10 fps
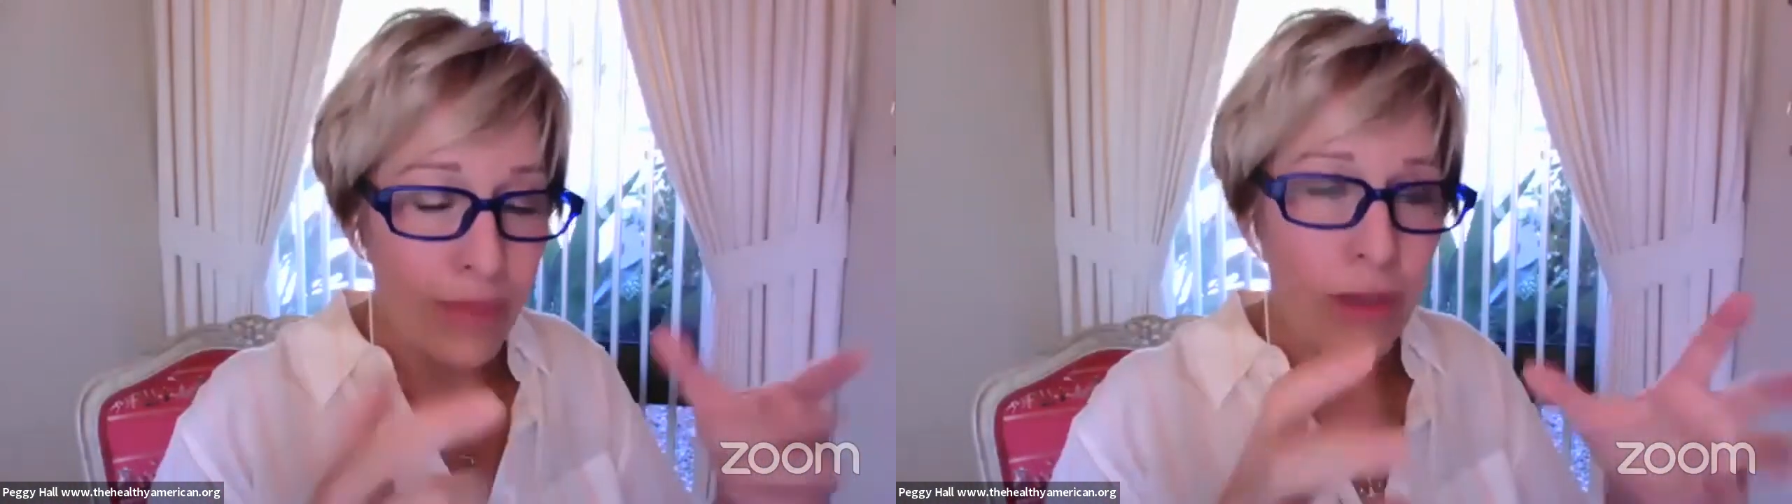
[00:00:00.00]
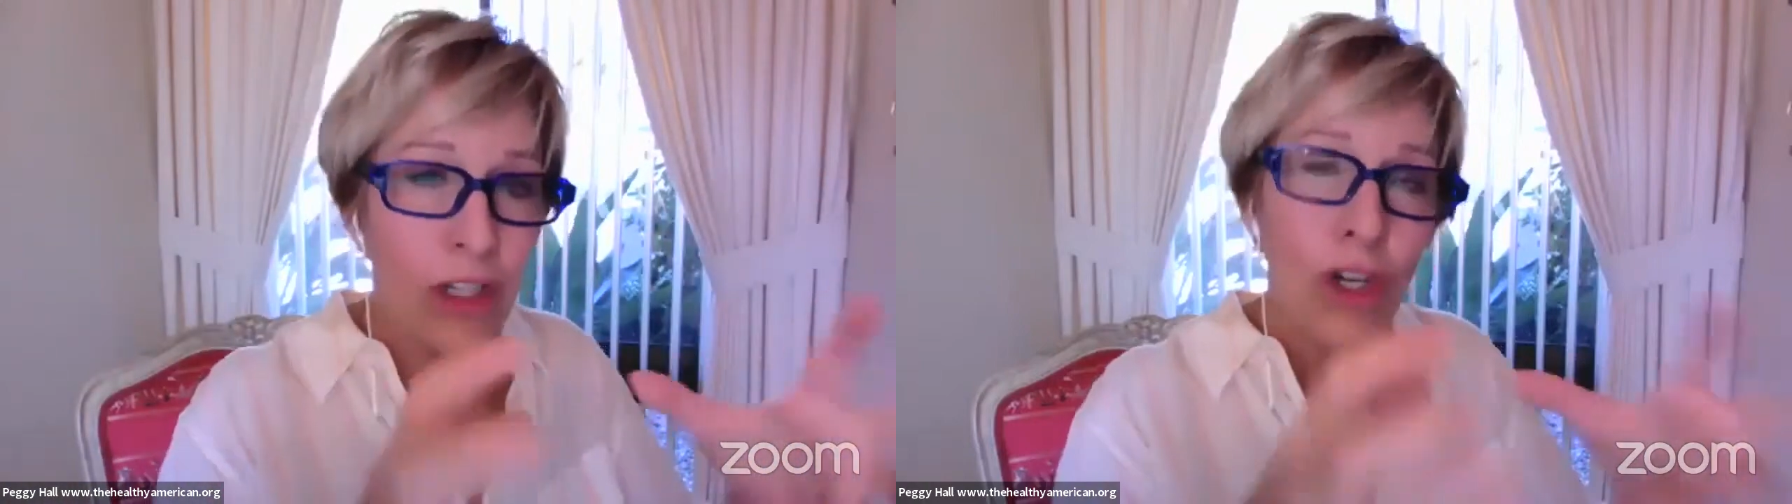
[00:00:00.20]

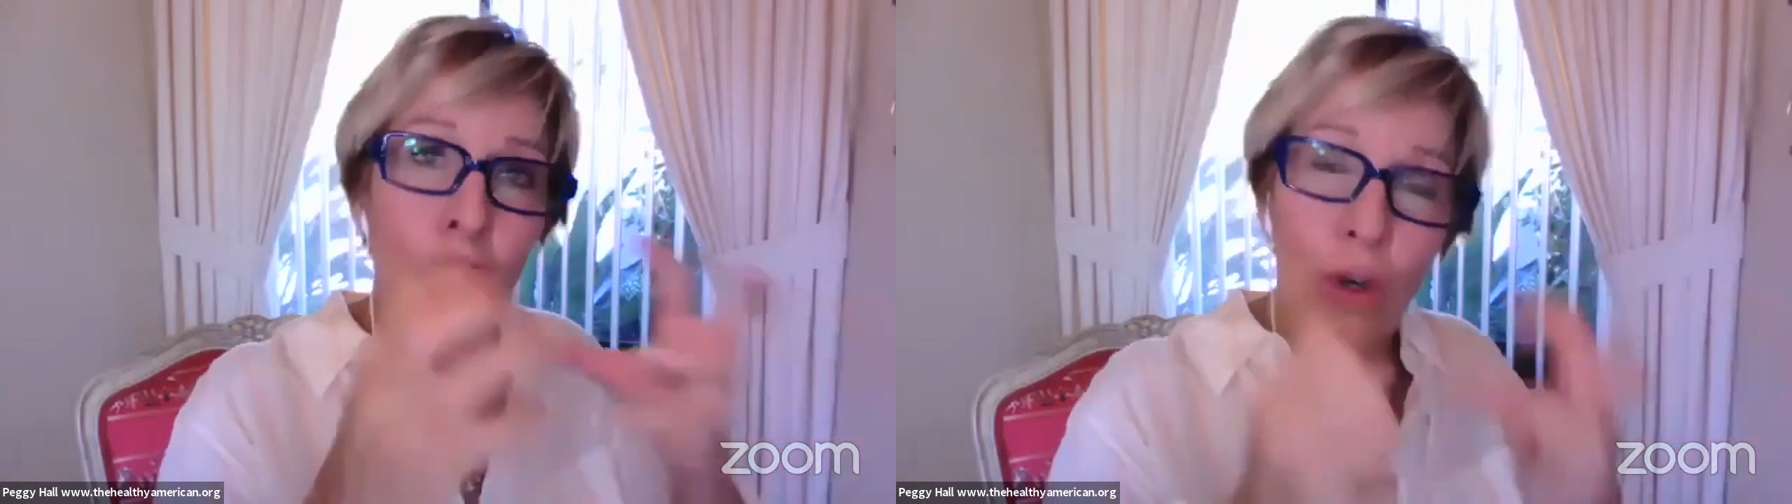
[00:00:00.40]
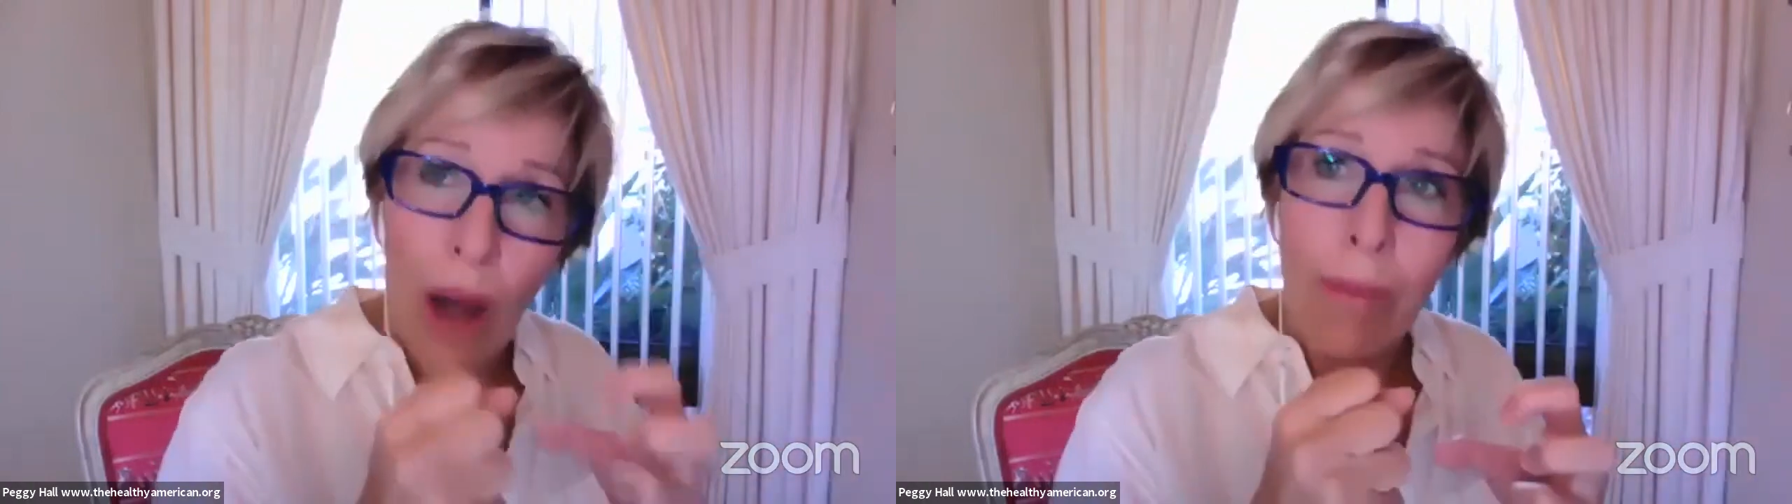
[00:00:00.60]
I'm going to
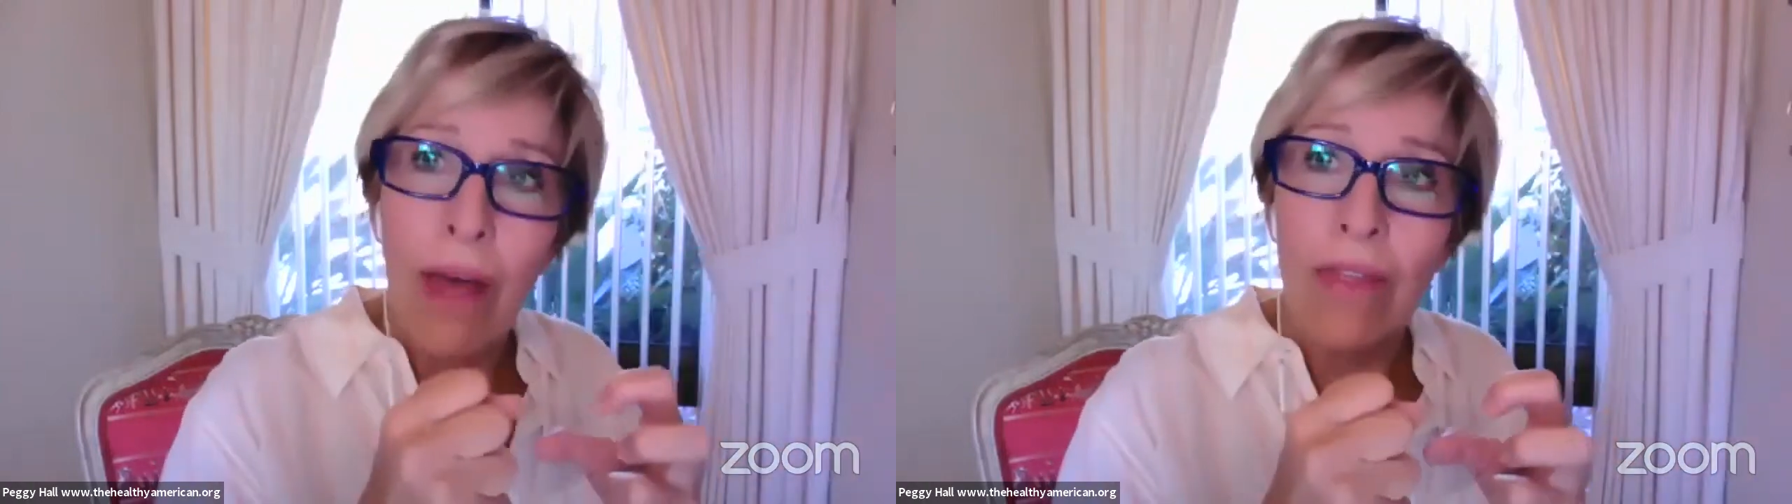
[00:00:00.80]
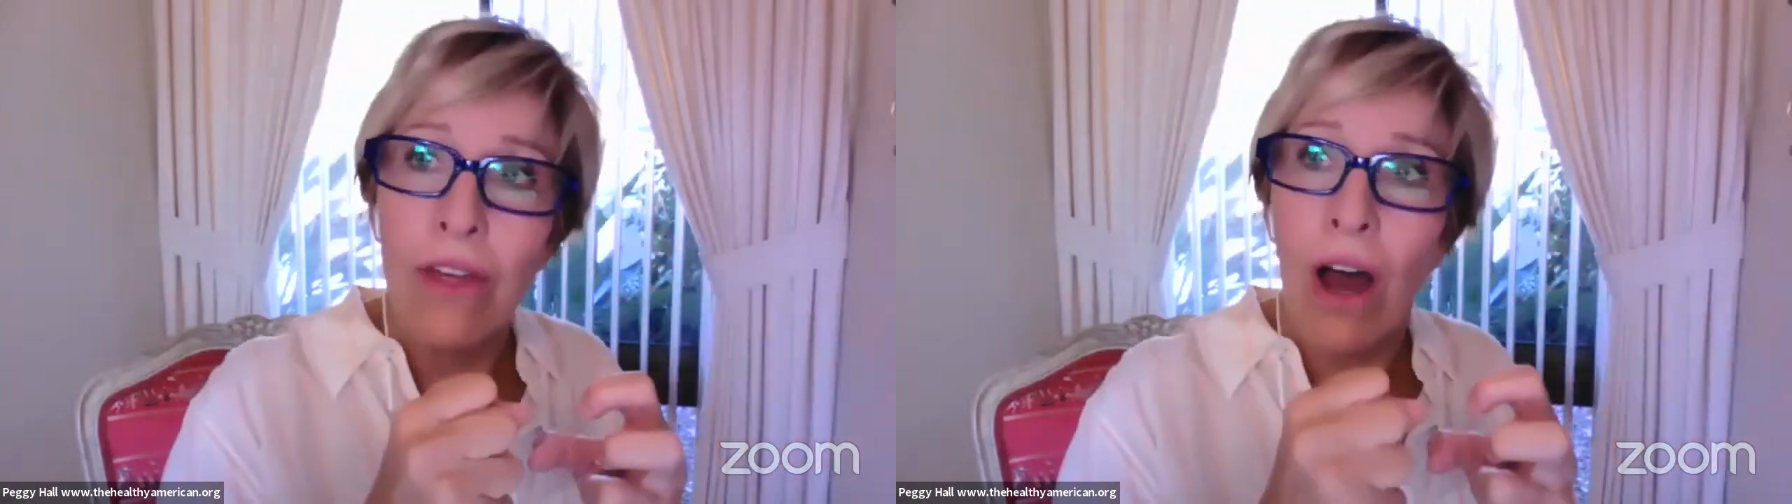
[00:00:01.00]
grab
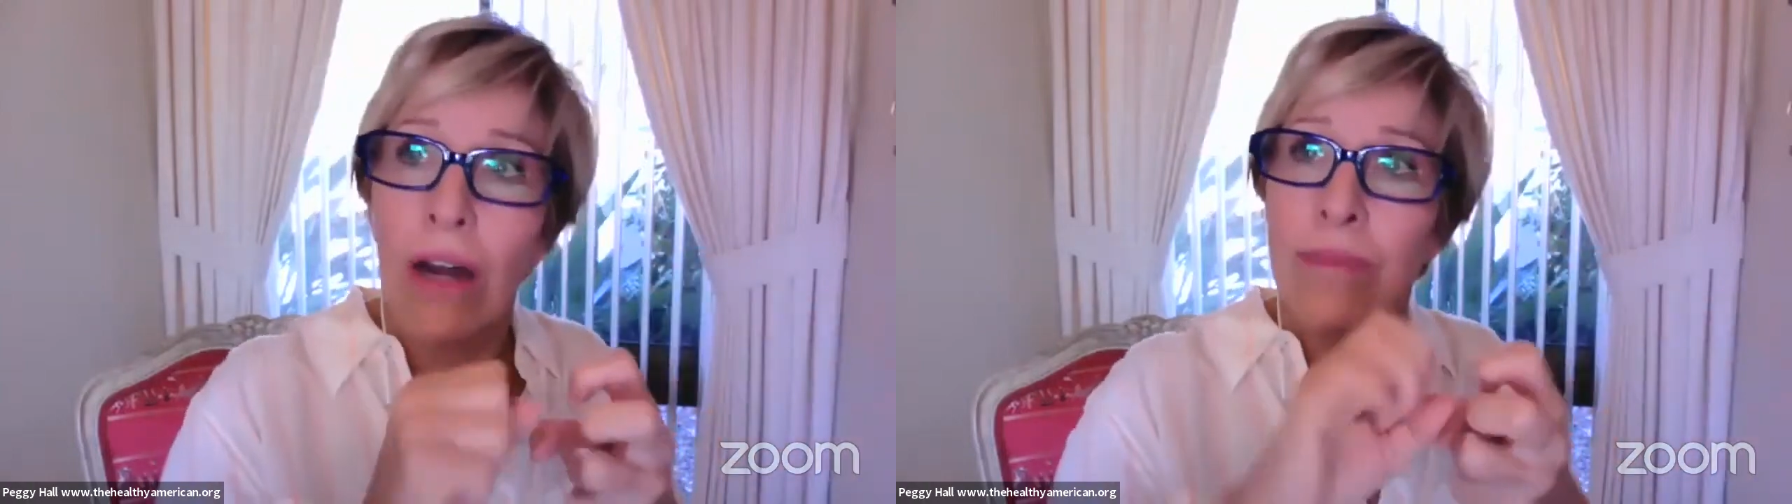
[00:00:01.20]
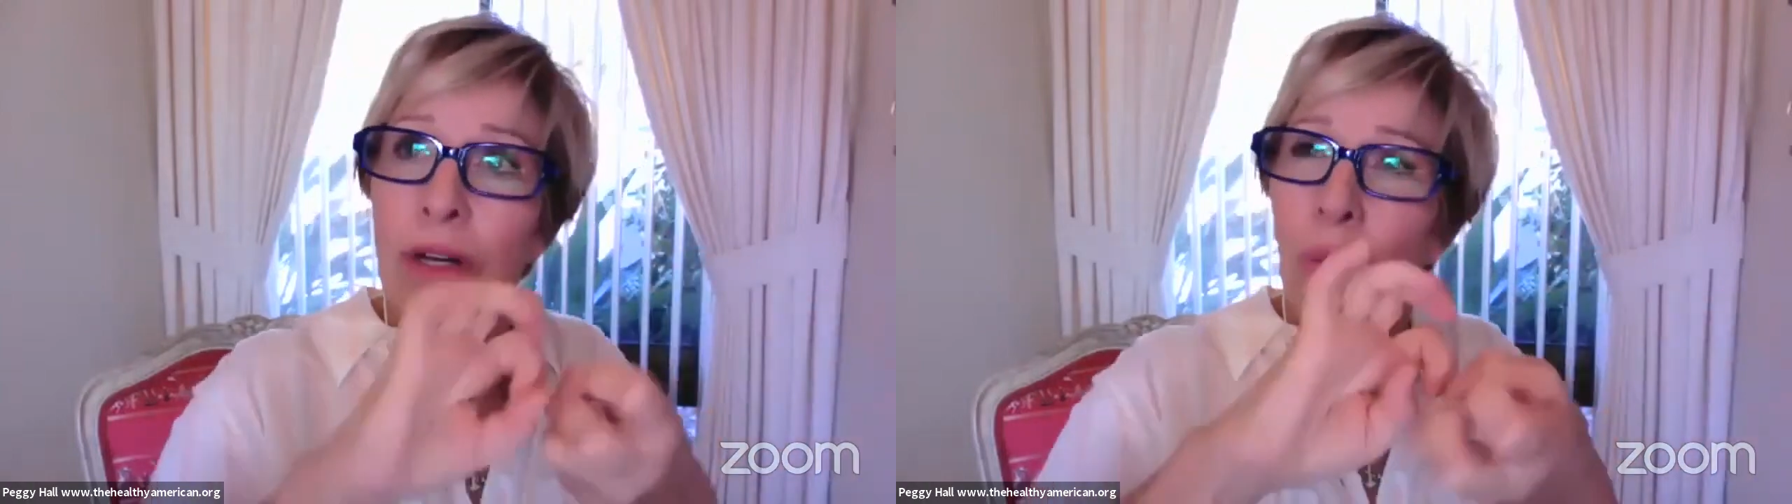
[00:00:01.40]
that thought.
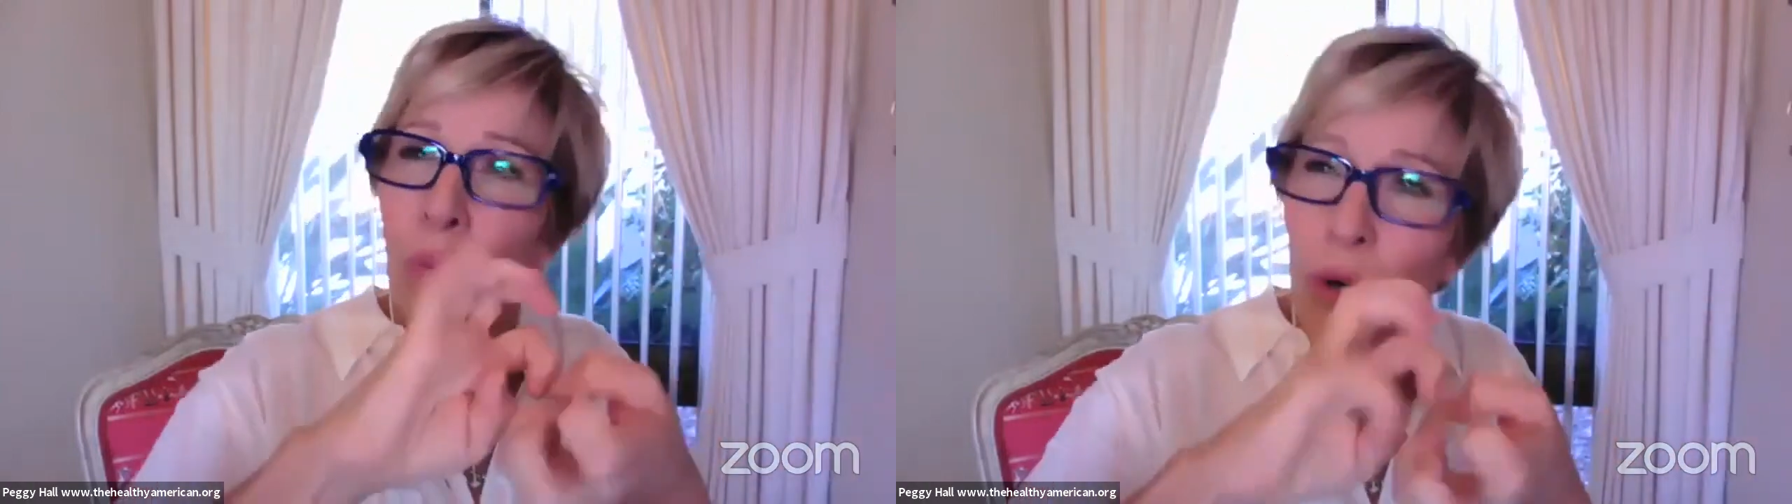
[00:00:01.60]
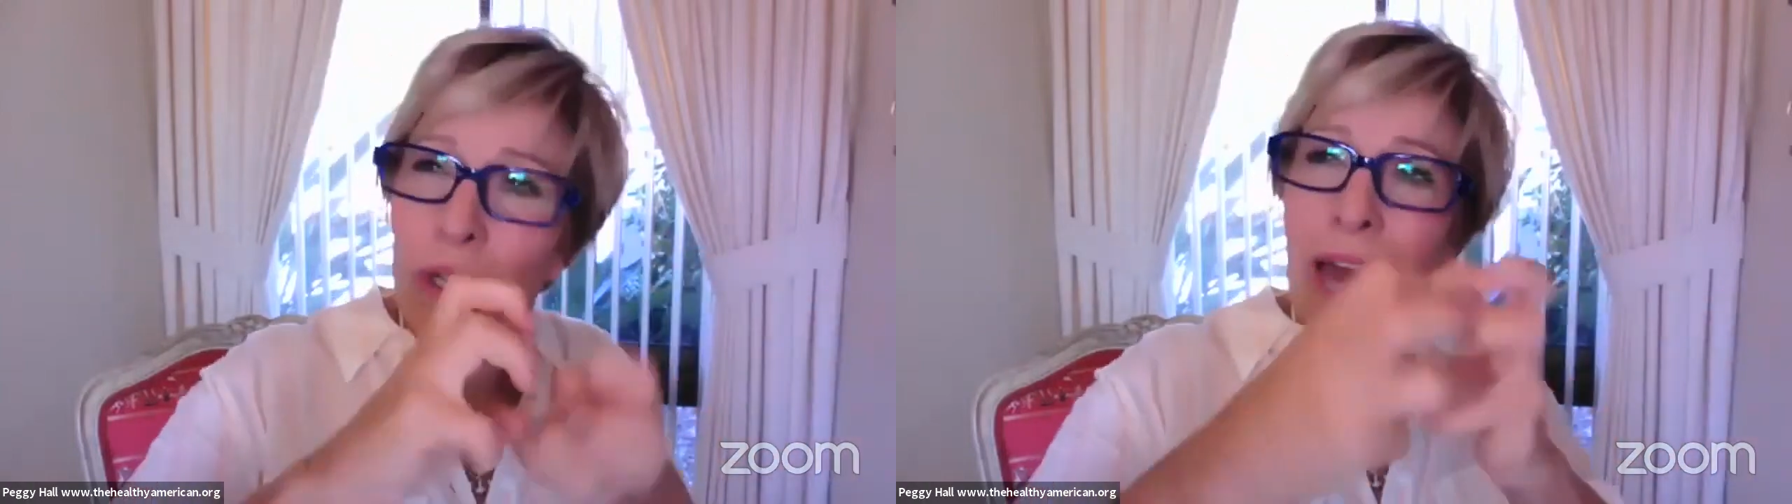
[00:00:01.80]
I'm going to
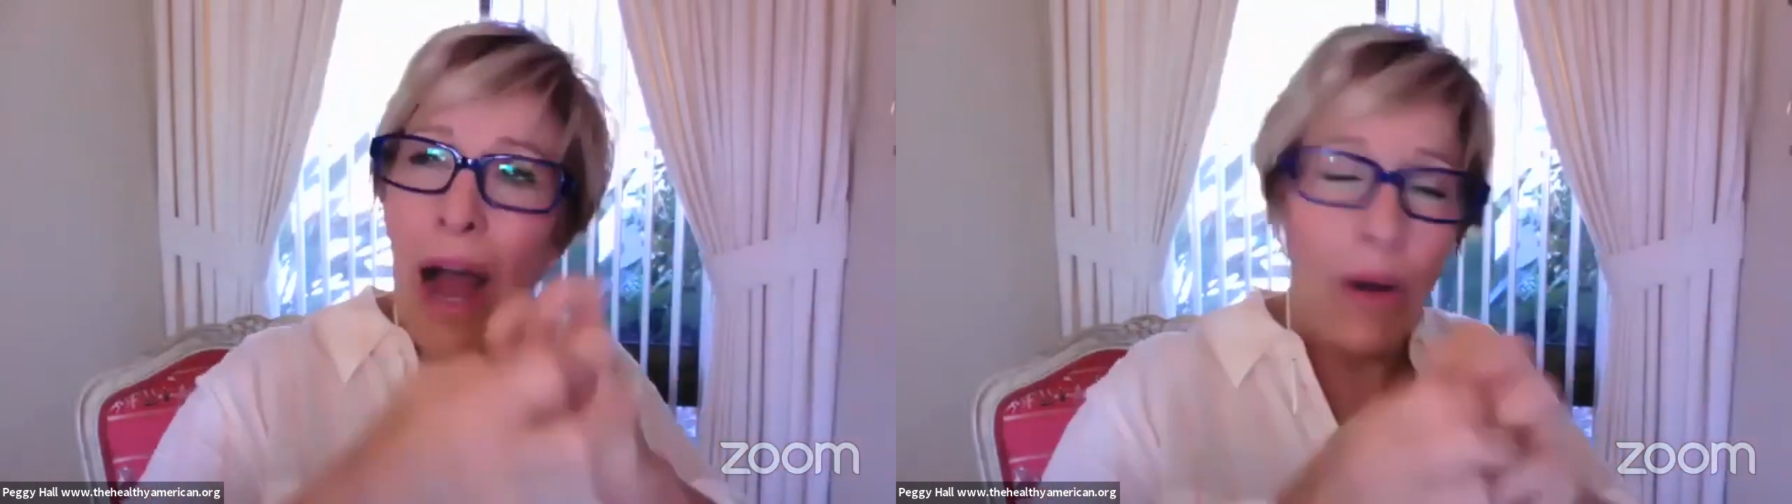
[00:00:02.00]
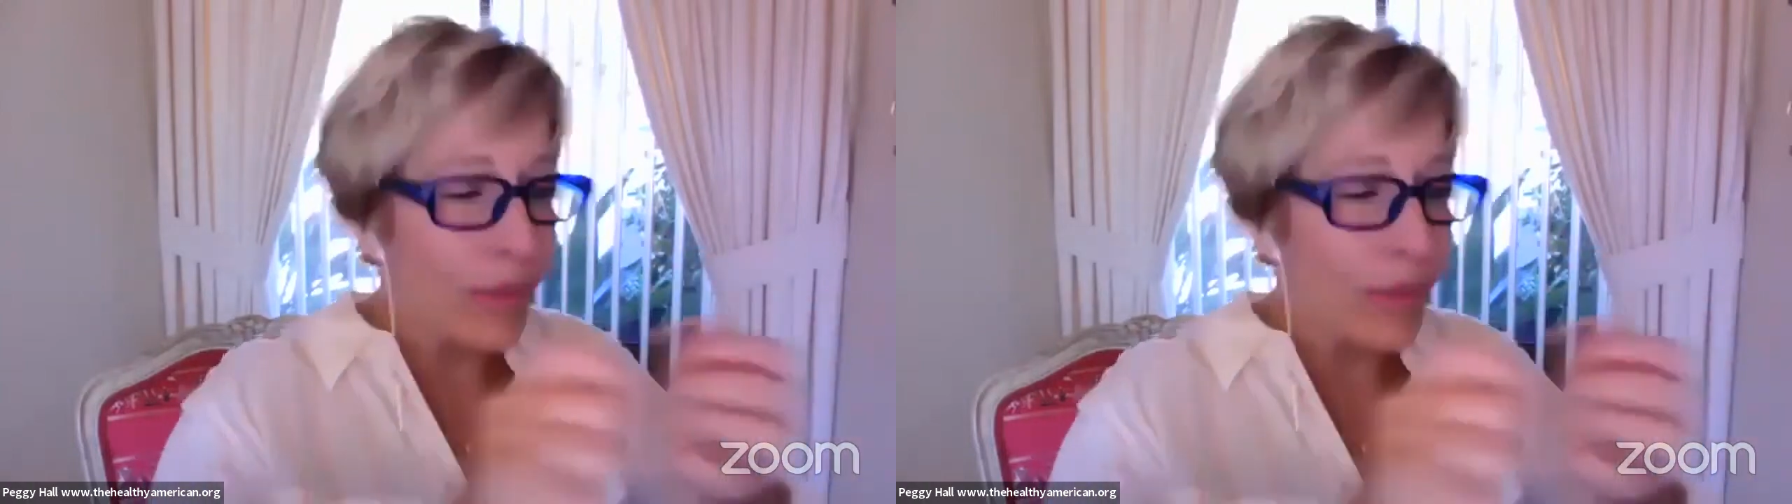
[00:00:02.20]
work it out.